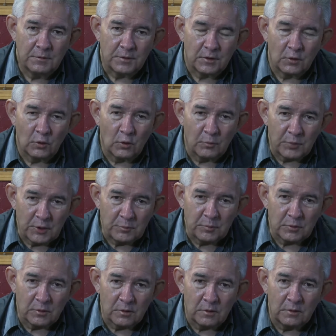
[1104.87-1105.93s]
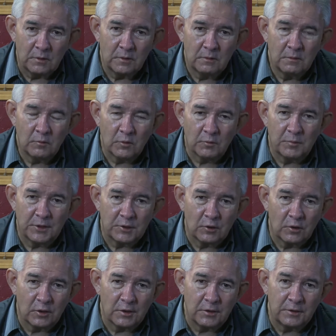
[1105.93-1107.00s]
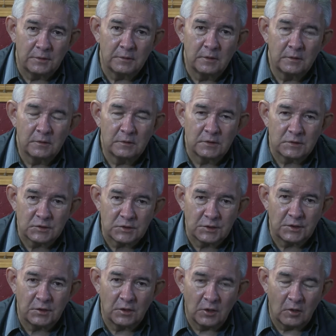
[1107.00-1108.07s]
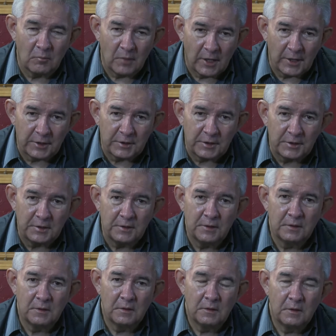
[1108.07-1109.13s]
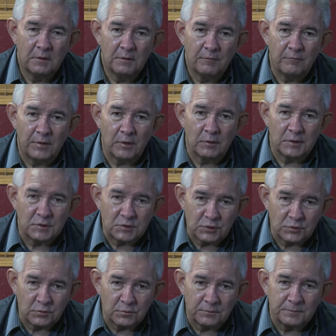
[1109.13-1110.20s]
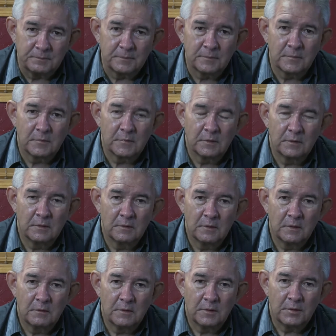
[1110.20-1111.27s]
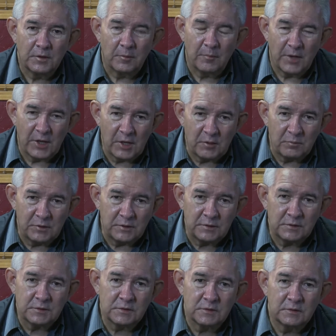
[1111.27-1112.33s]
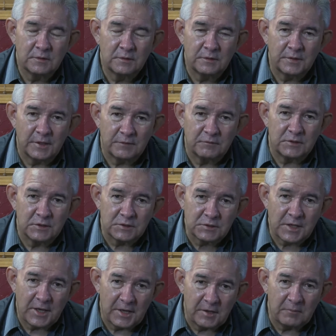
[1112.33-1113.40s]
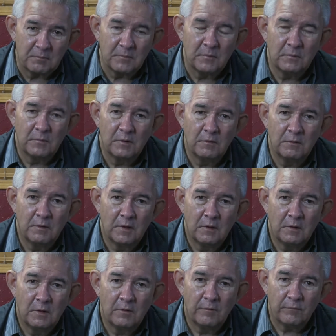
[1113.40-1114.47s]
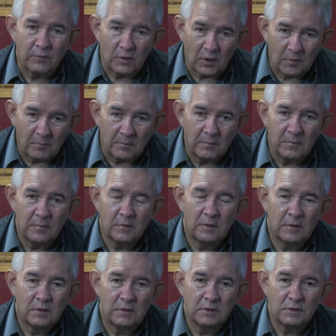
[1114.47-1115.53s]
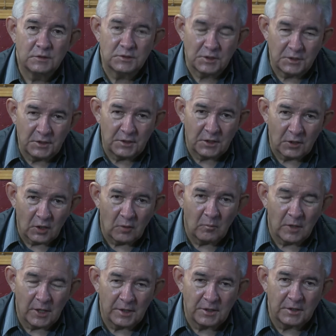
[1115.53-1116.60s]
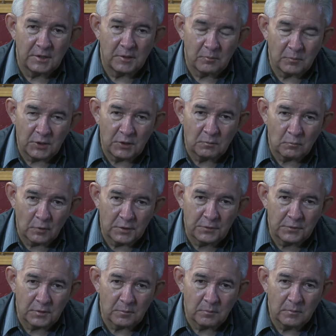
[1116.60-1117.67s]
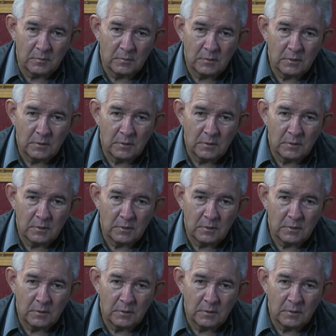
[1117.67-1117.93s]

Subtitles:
The old people will be going to see the Almighty very soon. The babies, they've just came from seeing the Almighty and being with Him.